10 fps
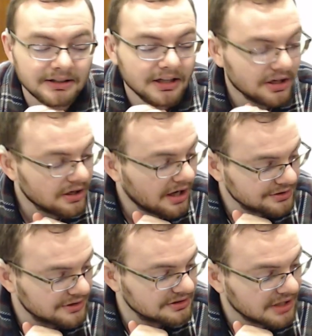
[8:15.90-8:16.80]

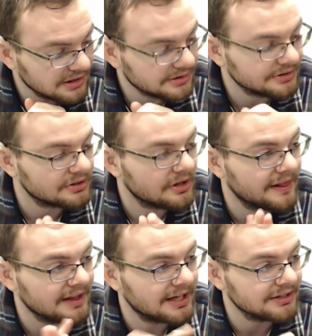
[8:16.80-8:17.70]
contrast colors and all
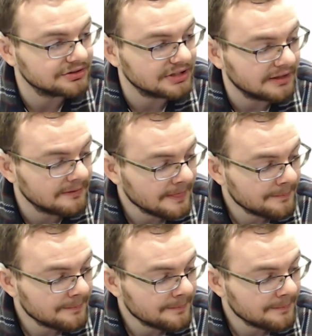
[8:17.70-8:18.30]
that kind of stuff.